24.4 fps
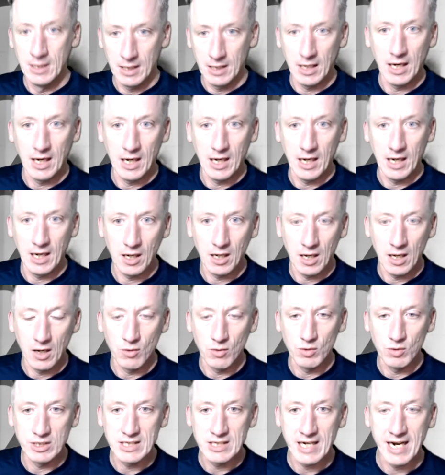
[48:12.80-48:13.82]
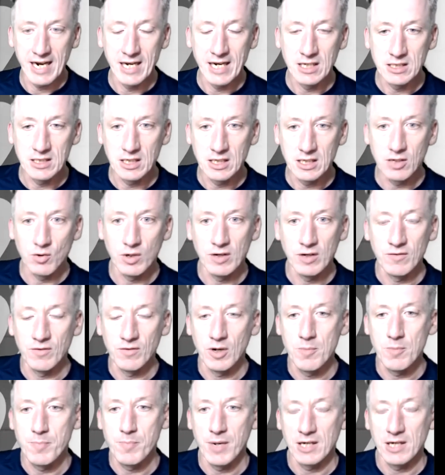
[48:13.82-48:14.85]
I'll retain a degree of
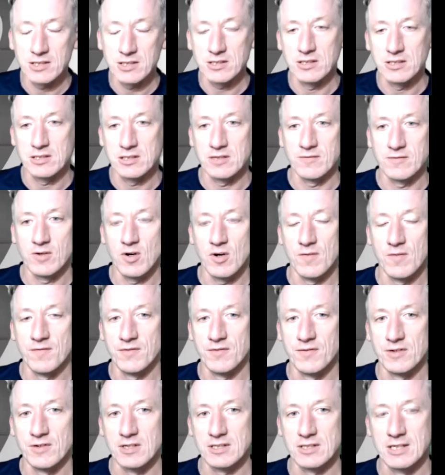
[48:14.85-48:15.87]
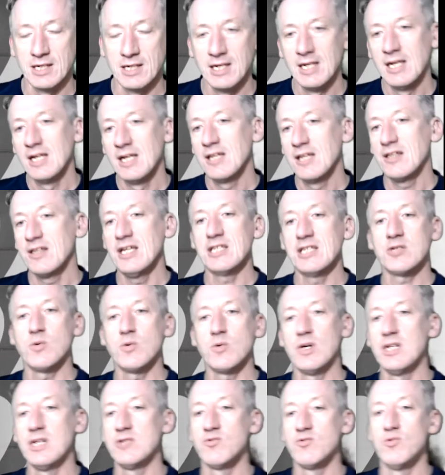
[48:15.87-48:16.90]
robustness of confidence. This
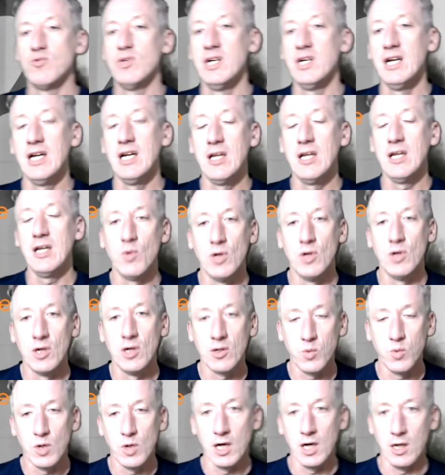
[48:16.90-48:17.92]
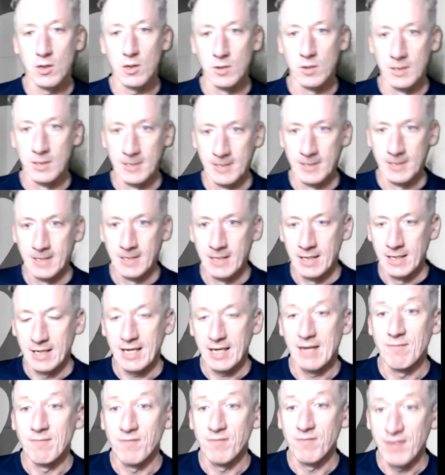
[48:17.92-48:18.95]
one is really worthwhile
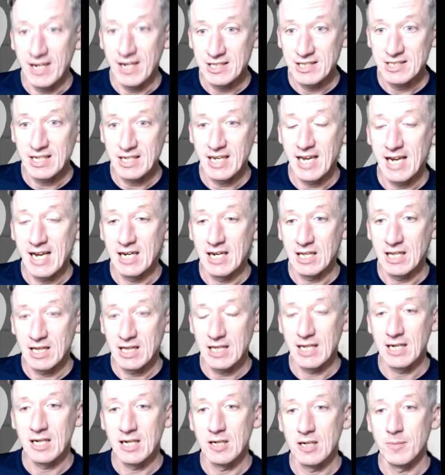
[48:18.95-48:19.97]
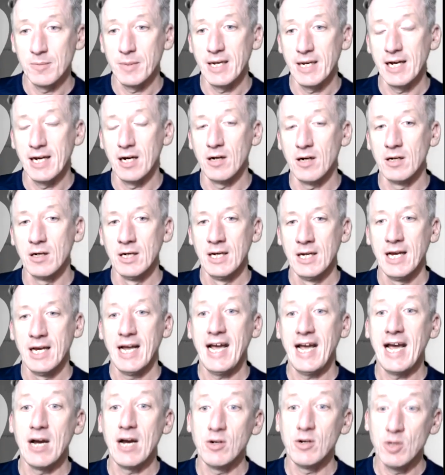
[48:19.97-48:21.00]
investing in and thinking about
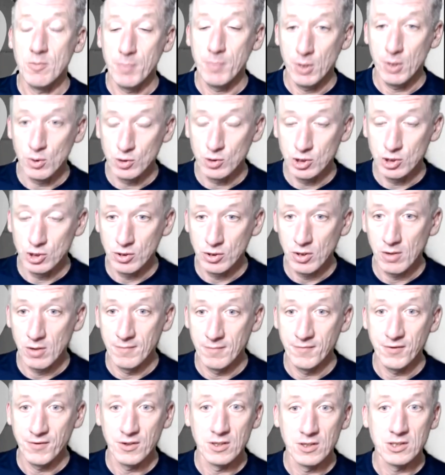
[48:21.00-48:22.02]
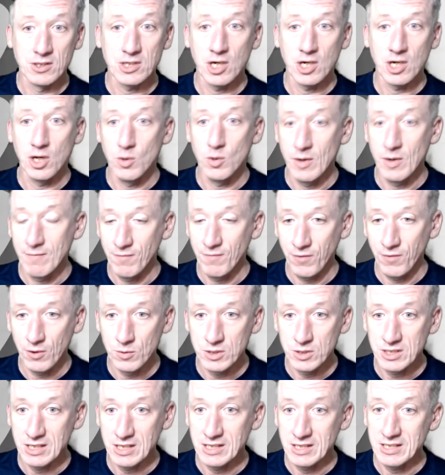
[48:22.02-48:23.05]
how you build your confidence, who
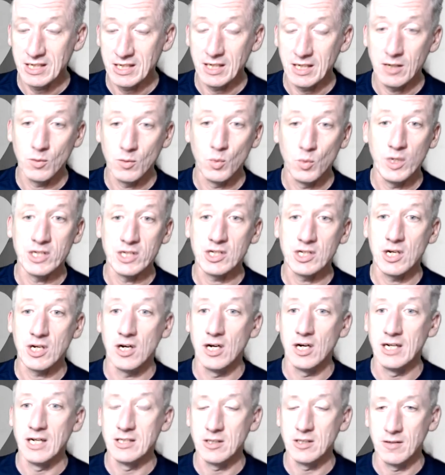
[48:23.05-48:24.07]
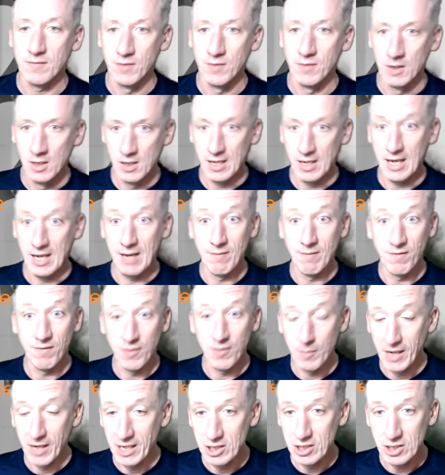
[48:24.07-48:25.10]
influences it, which kinds of
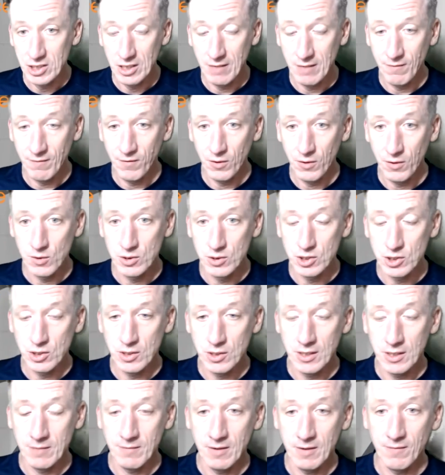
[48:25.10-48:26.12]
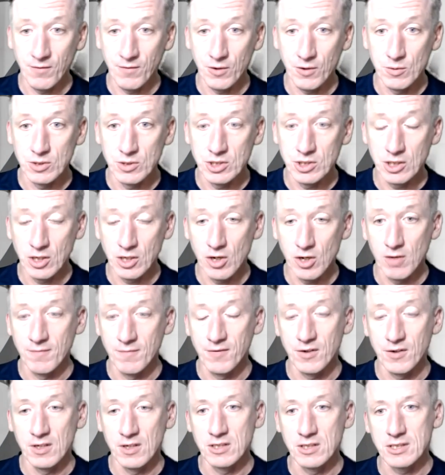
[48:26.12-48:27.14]
information influence your
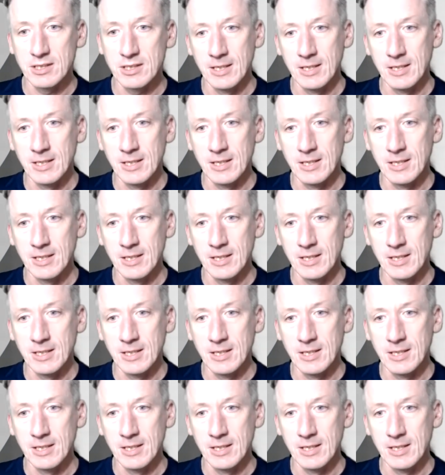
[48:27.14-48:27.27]
confidence.